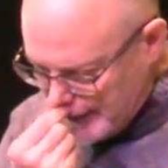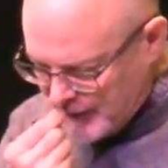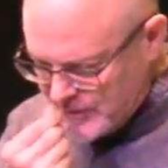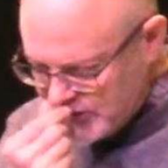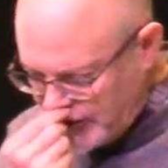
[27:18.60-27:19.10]

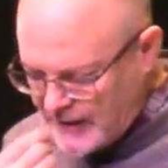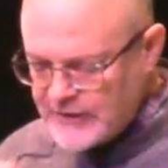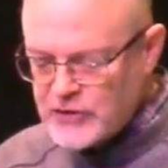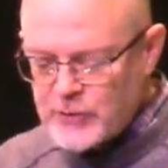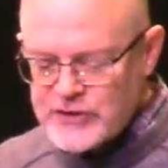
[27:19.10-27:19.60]
There is
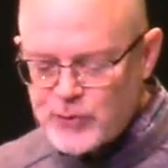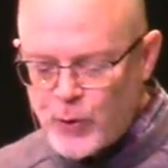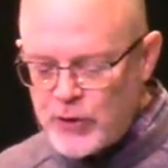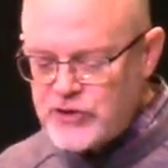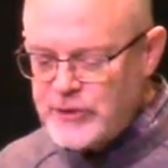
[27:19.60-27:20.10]
thunderous
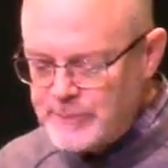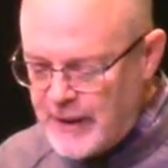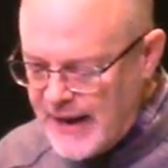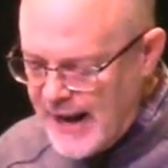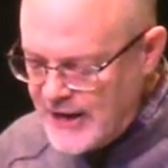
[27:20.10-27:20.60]
worship
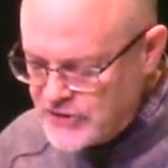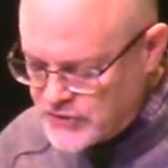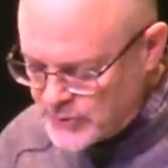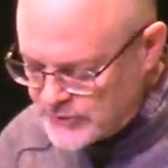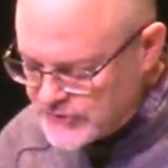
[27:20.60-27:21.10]
by
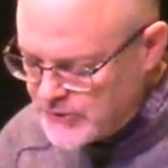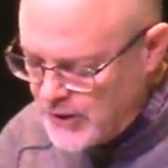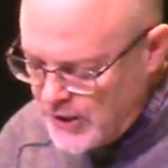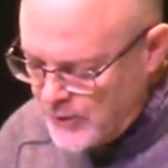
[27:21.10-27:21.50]
angels